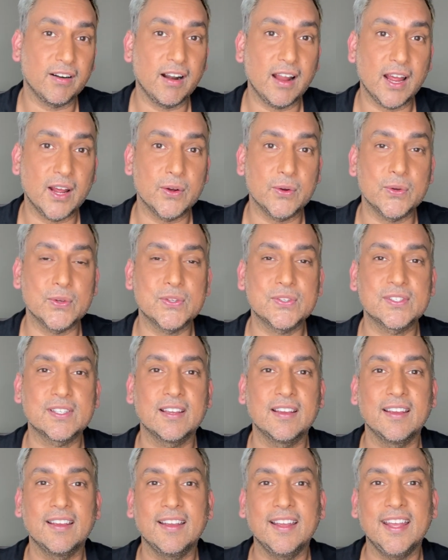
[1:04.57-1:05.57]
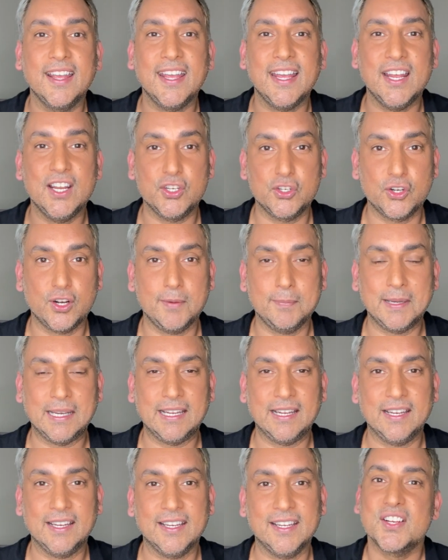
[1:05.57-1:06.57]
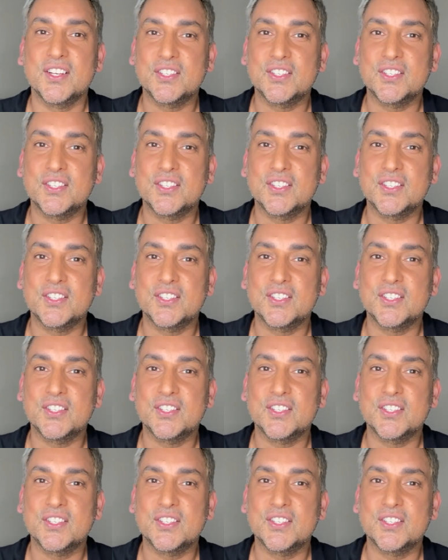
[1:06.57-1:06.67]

house in Germany.